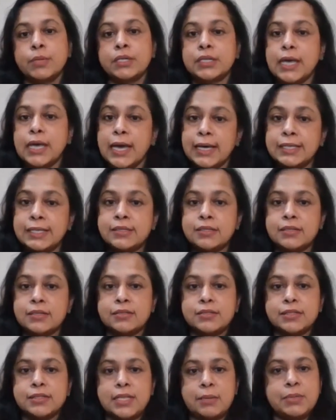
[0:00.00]
But as
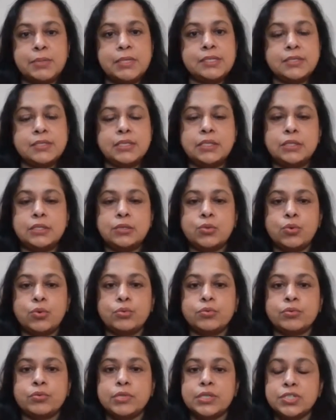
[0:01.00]
CEPI
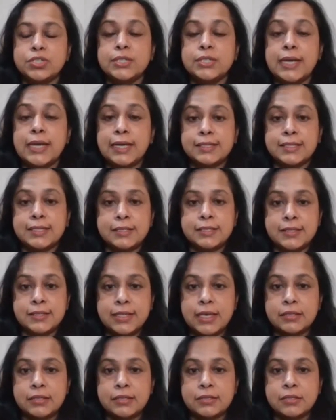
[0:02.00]
CEO Richard Hatchett
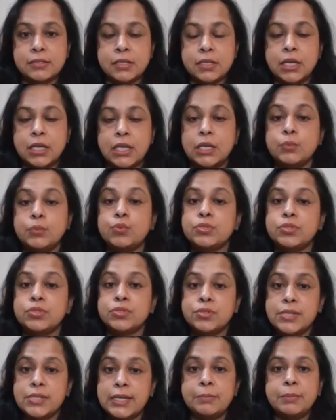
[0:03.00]
says, it would
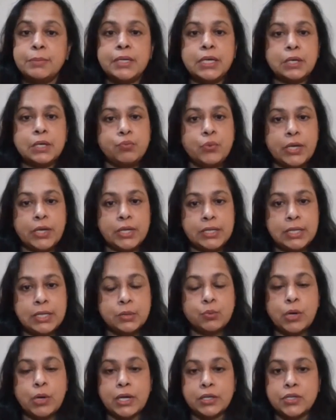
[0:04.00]
still be very
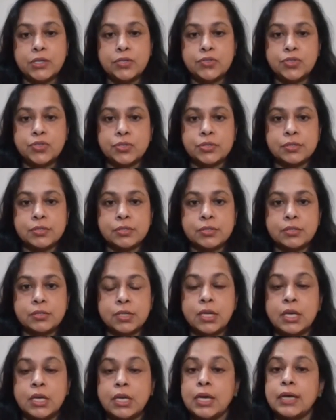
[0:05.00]
advantageous.
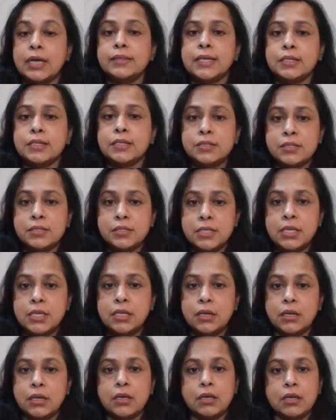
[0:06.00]
And that is
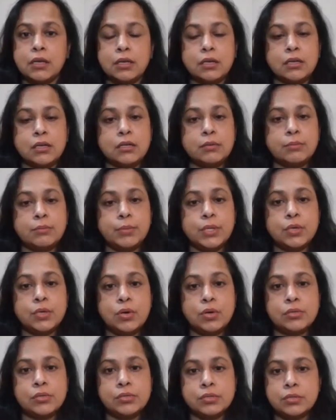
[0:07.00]
seen
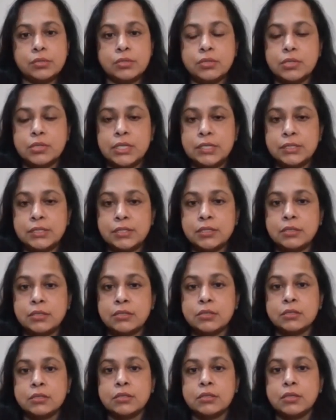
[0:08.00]
because the
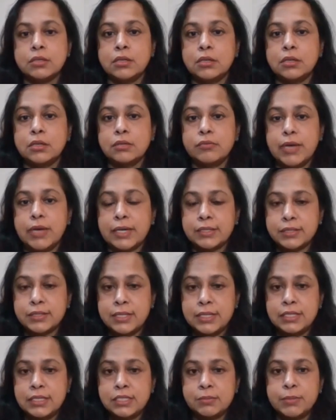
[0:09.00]
recent
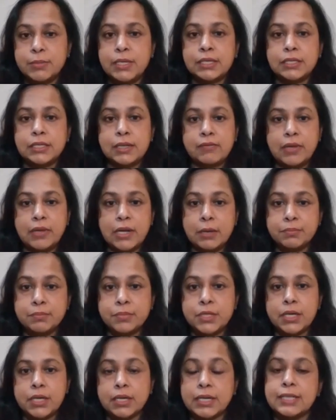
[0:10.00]
vaccines being
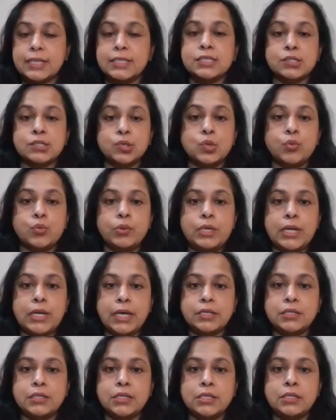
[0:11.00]
developed against
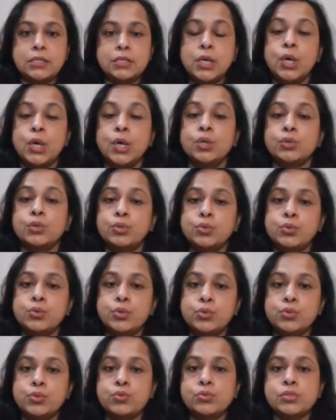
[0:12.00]
COVID-19
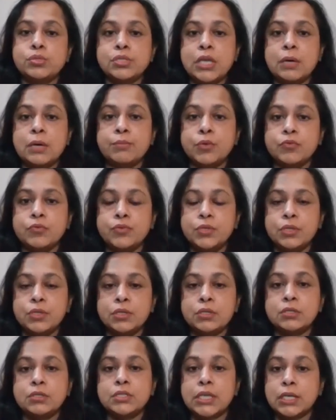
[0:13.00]
do use some of
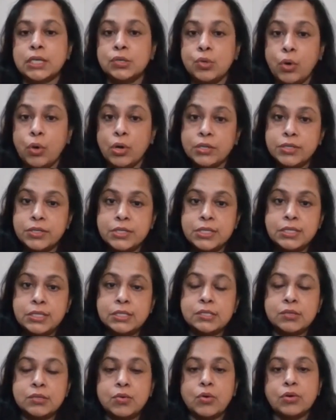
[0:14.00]
the
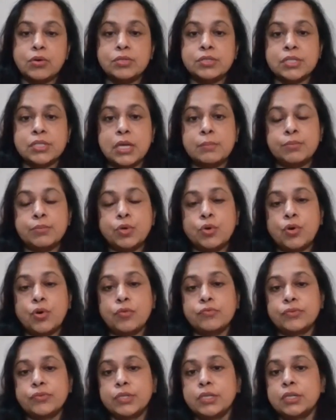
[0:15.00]
technologies or some
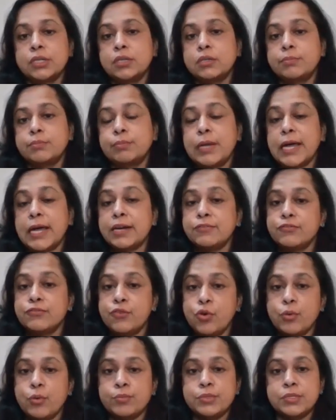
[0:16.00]
of the
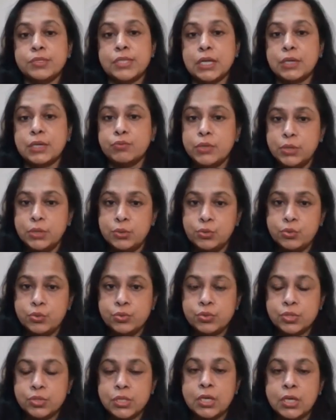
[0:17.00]
platforms that were
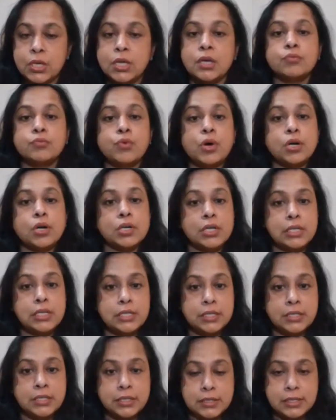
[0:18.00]
used for
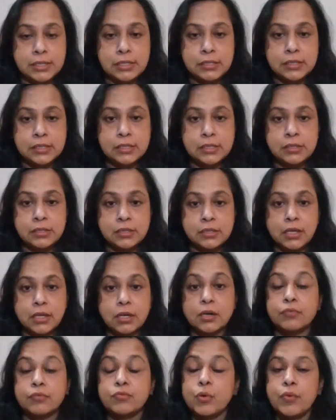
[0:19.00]
earlier diseases,
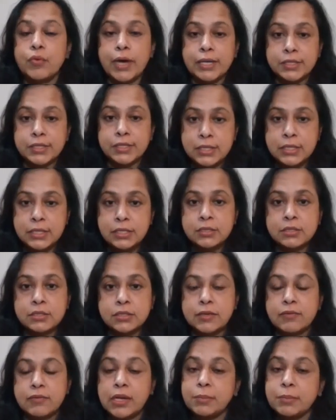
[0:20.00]
for
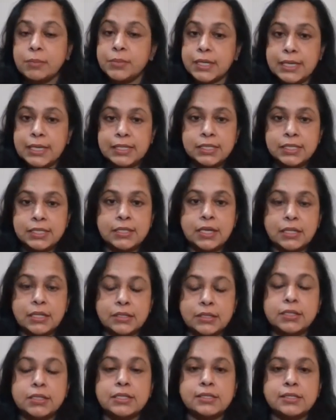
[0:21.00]
vaccines developed against
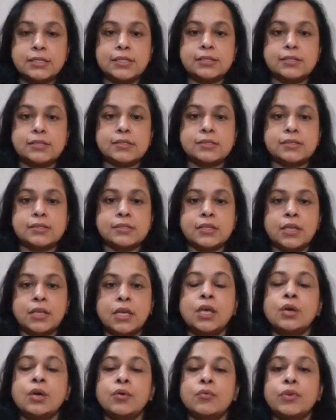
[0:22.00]
other diseases.
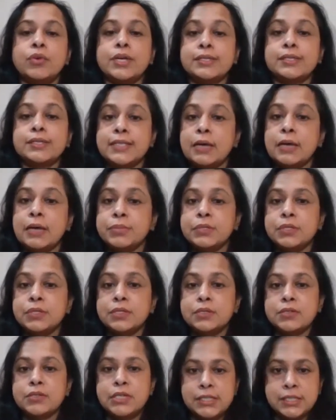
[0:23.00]
For
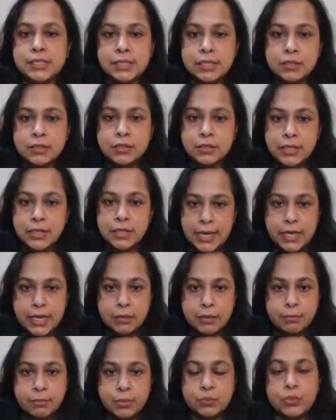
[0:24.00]
example, the recent
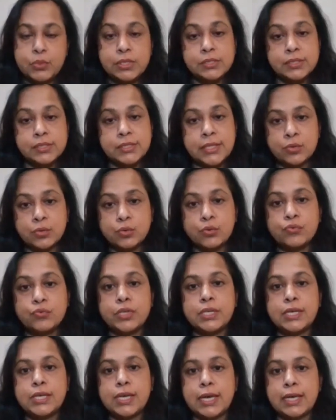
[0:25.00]
tie-up between
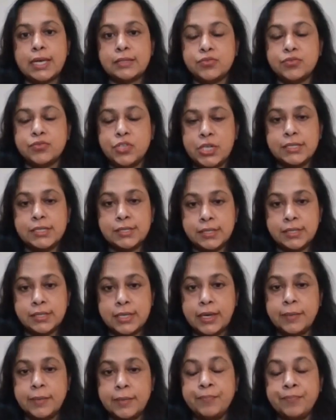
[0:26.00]
Sanofi and
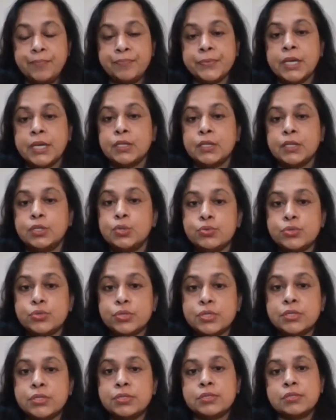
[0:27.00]
GSK
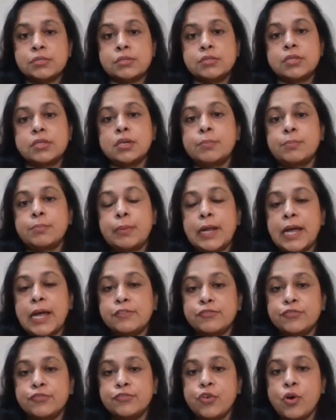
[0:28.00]
uses the
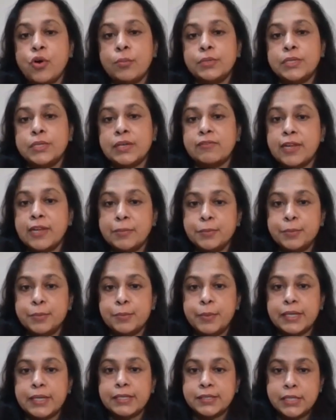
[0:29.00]
platform
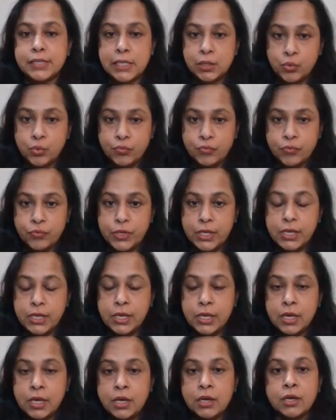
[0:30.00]
developed by
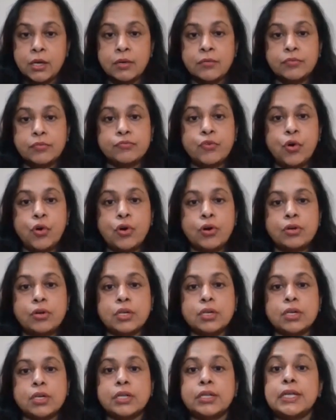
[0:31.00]
Sanofi
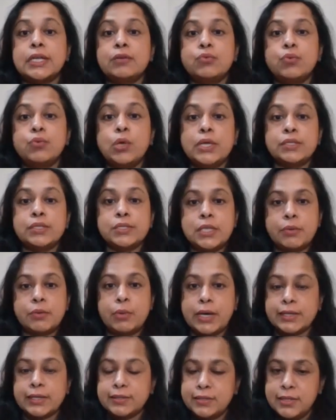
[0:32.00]
for an influenza
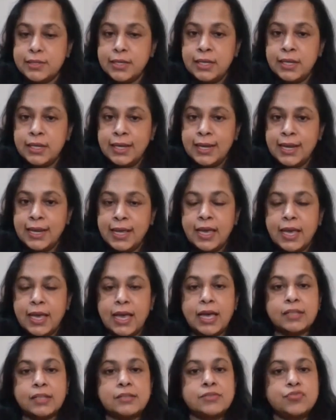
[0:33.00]
vaccine,
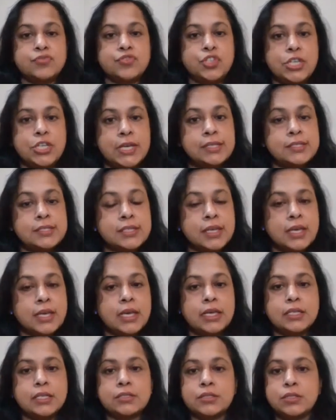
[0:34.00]
and
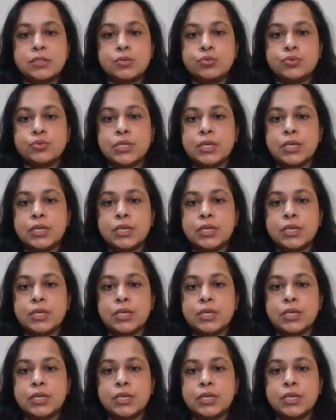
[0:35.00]
GSK is